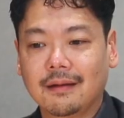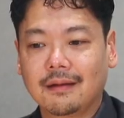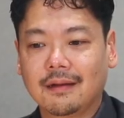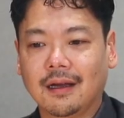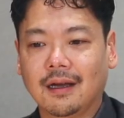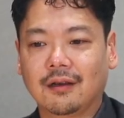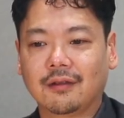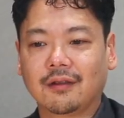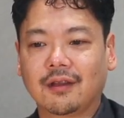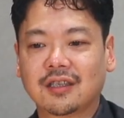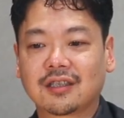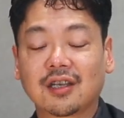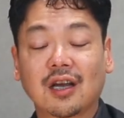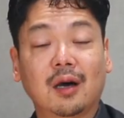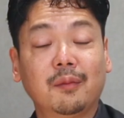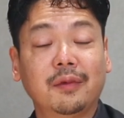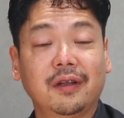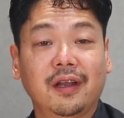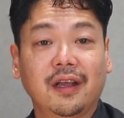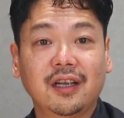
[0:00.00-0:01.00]
Now, this
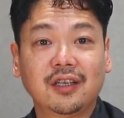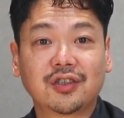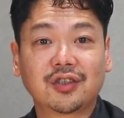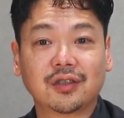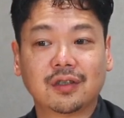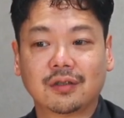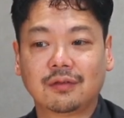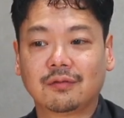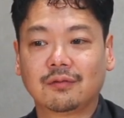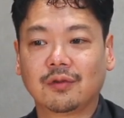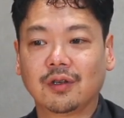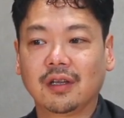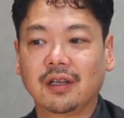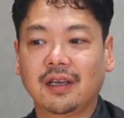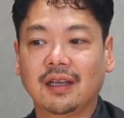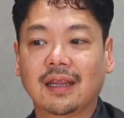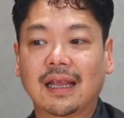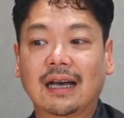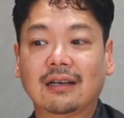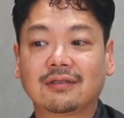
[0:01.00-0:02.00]
combination
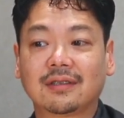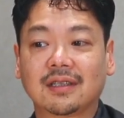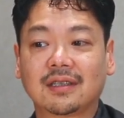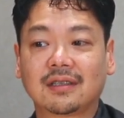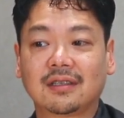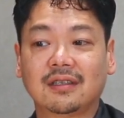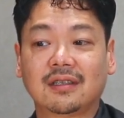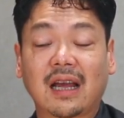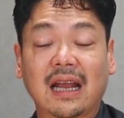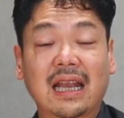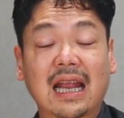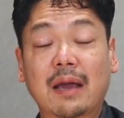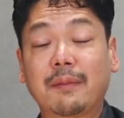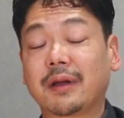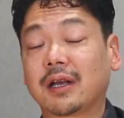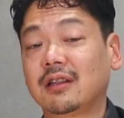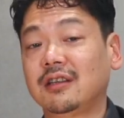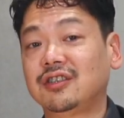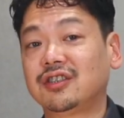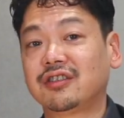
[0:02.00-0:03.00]
really allows us to
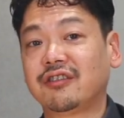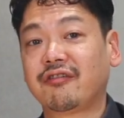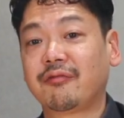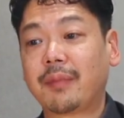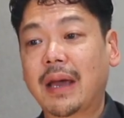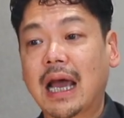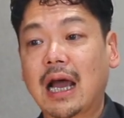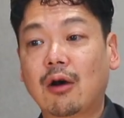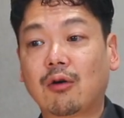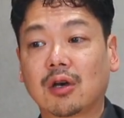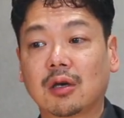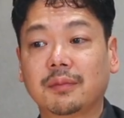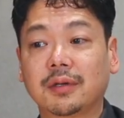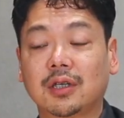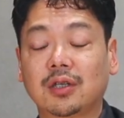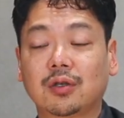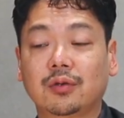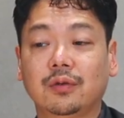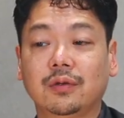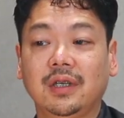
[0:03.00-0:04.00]
dynamically shift power
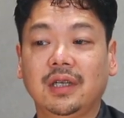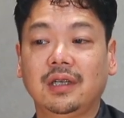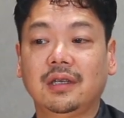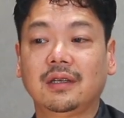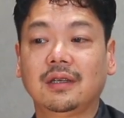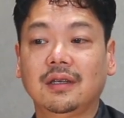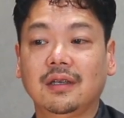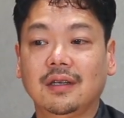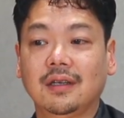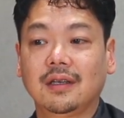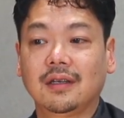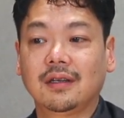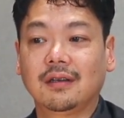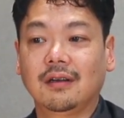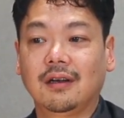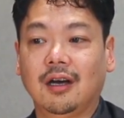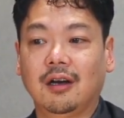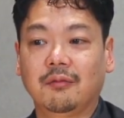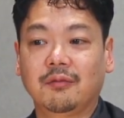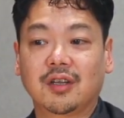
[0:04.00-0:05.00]
between
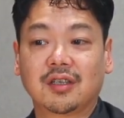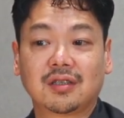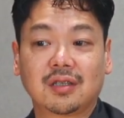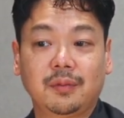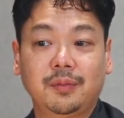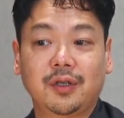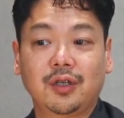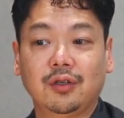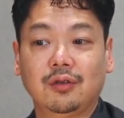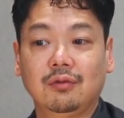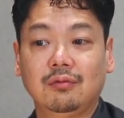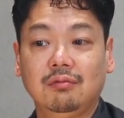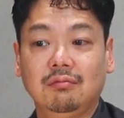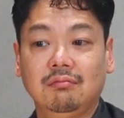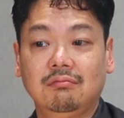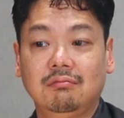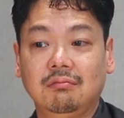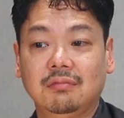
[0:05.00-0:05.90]
um, the CPU,